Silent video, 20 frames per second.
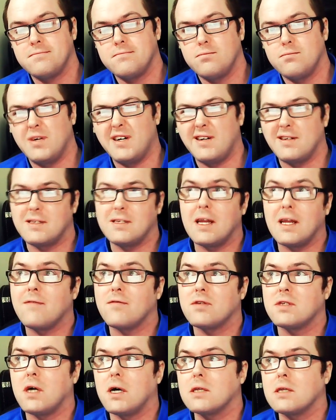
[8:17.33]
Well, it didn't have a
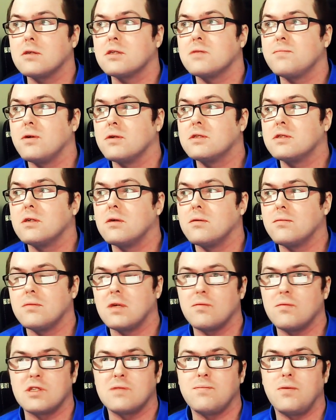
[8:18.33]
title sponsor.
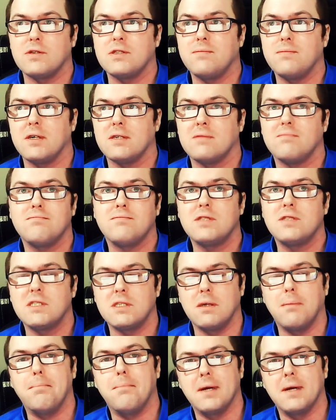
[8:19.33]
It was sponsored by
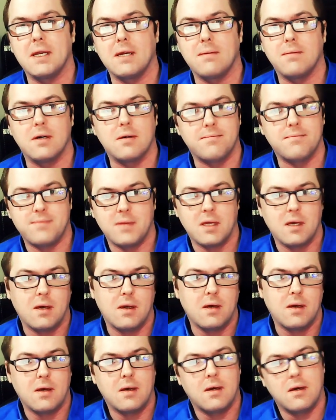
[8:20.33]
somebody, but
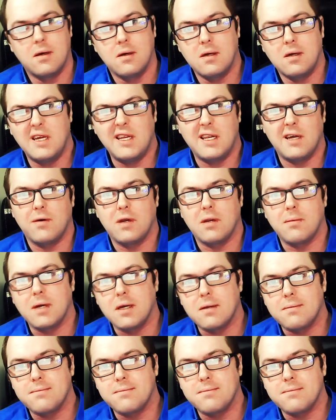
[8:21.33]
you know what I mean.